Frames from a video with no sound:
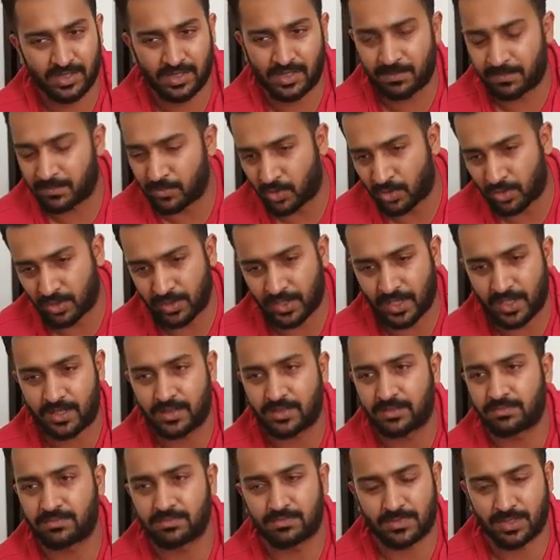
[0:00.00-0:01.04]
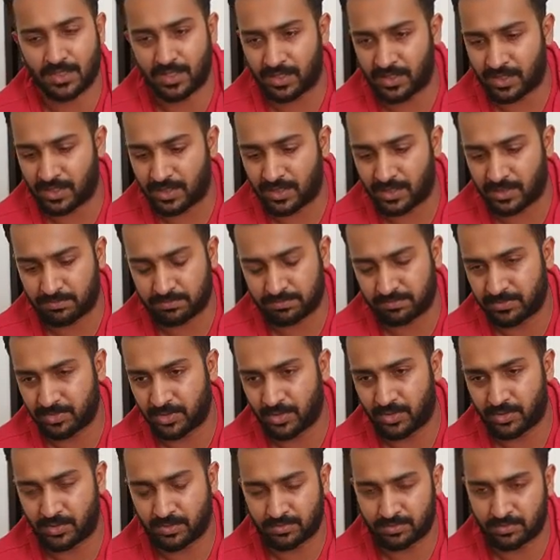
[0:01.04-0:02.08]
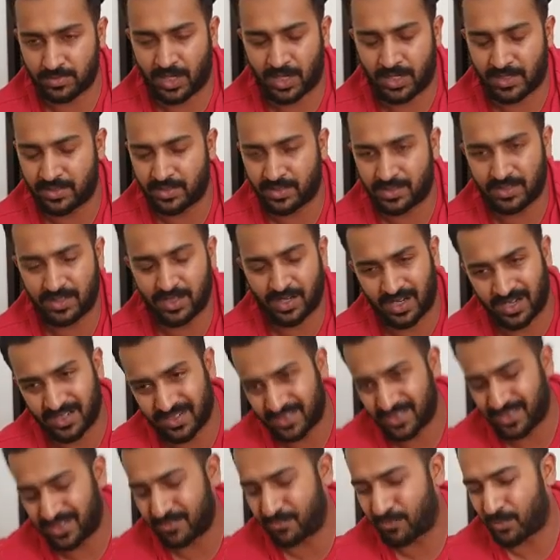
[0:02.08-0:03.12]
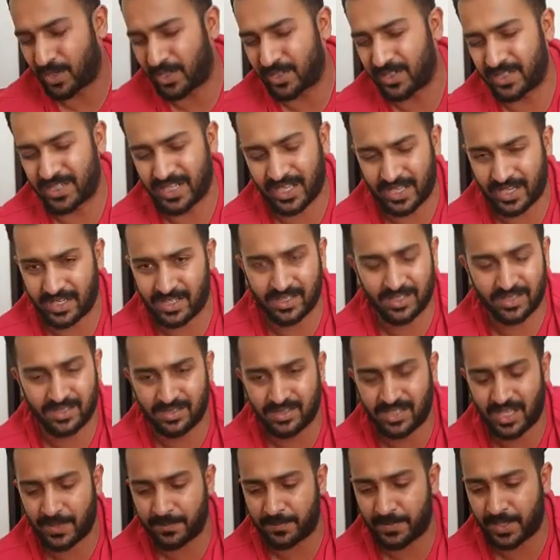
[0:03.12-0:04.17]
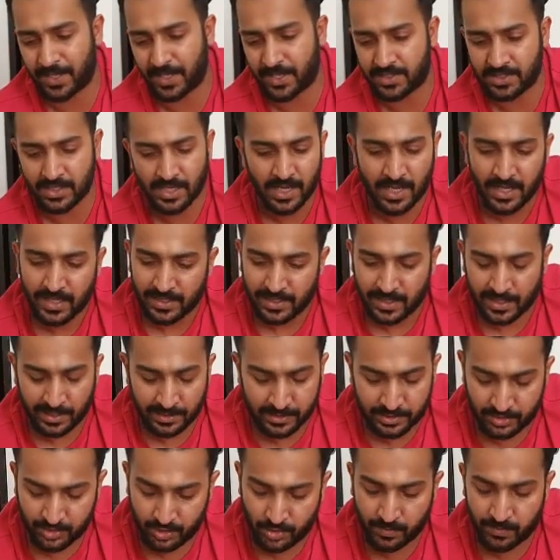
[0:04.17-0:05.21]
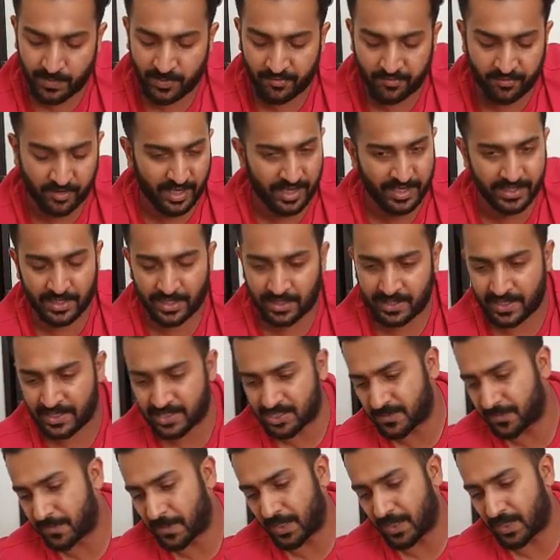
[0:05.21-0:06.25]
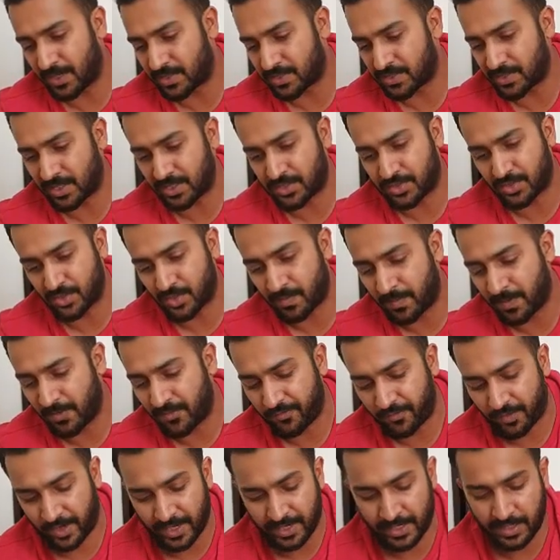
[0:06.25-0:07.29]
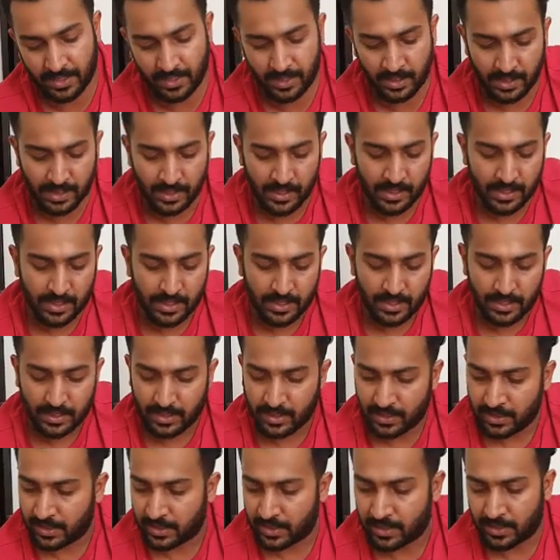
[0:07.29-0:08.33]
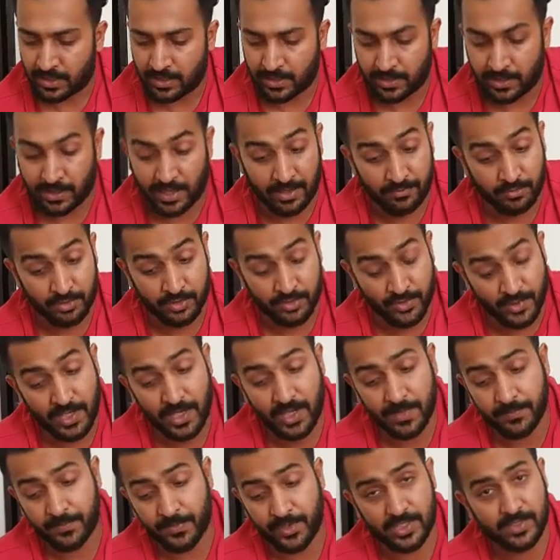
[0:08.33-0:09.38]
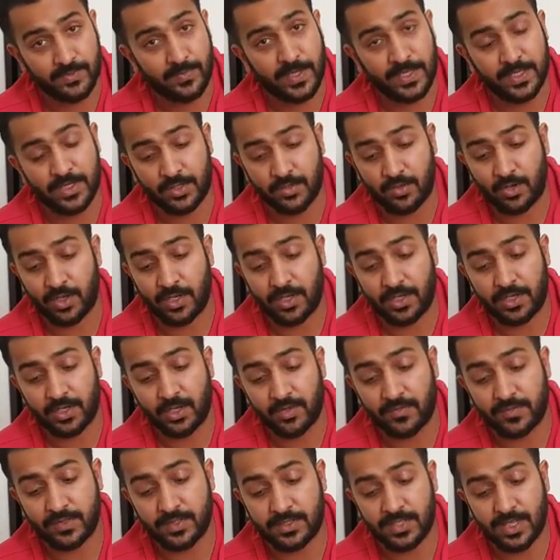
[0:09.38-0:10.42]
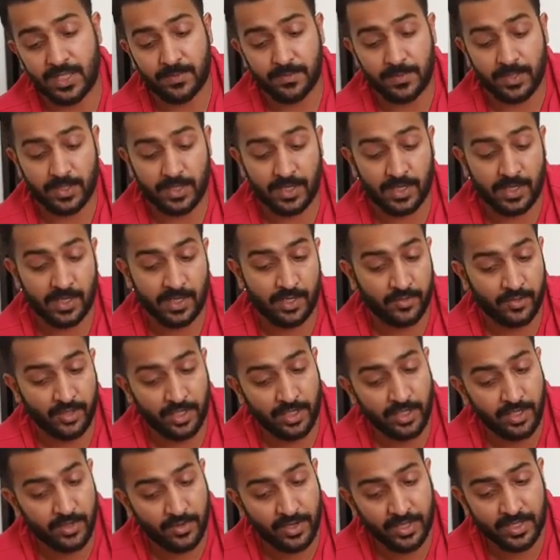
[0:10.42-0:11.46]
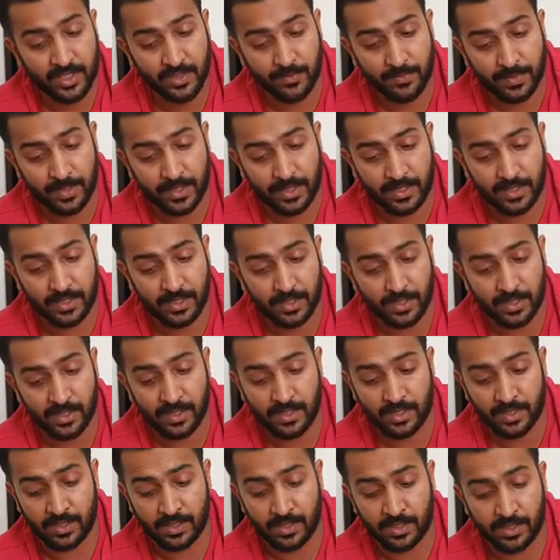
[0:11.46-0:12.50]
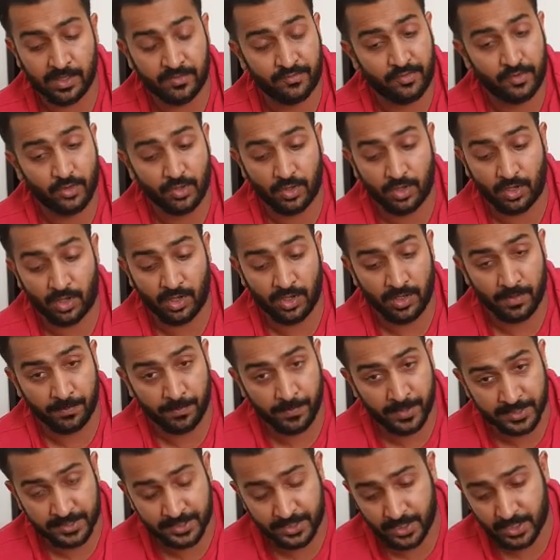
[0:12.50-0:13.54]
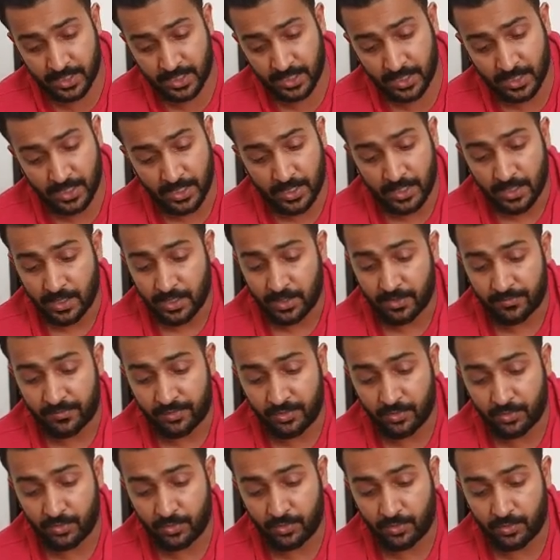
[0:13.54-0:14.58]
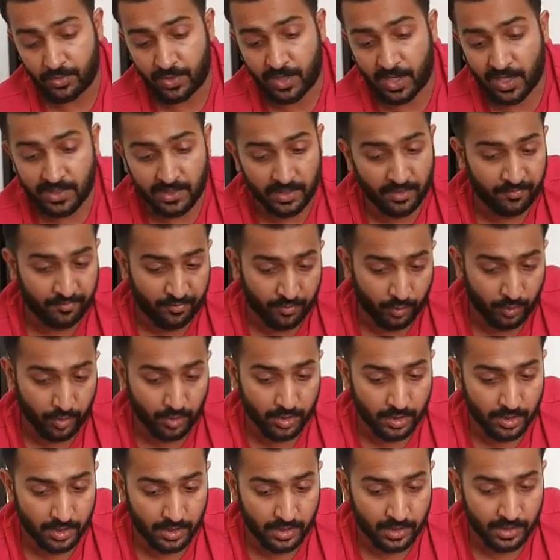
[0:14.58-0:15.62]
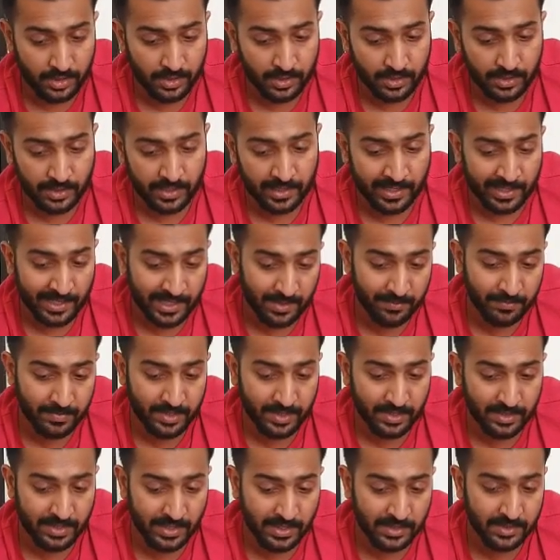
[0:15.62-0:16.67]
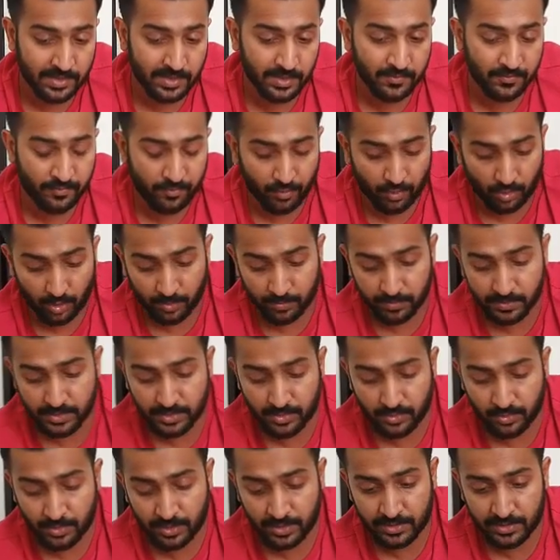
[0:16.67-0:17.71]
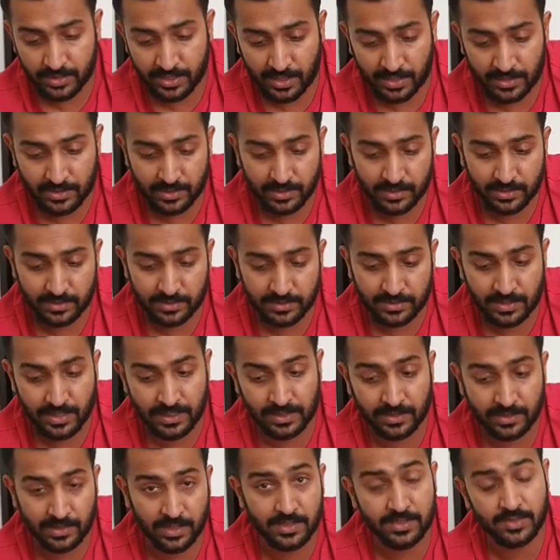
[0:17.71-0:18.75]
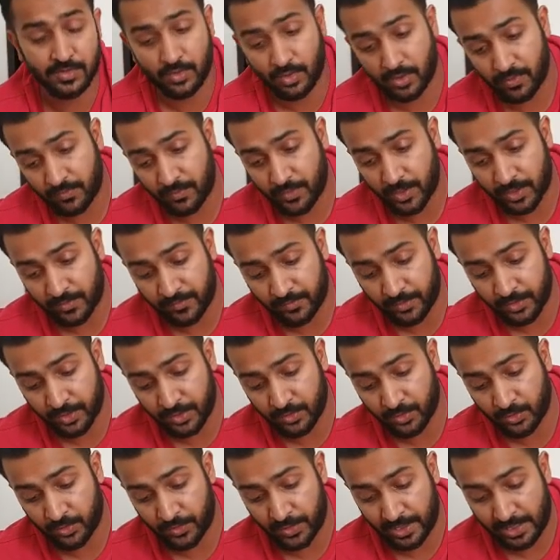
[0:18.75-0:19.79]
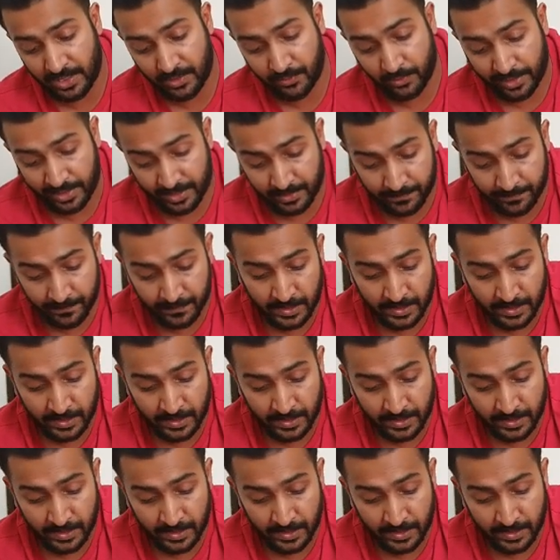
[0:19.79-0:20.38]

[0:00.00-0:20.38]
more than 100, 110 kph, then it should be fine. Against spinners, it should be fine. I was really impressed by the quality of this helmet, and I really recommend, if you're on a budget, if you can't afford a helmet that conforms to the standards, then this could work for you really well.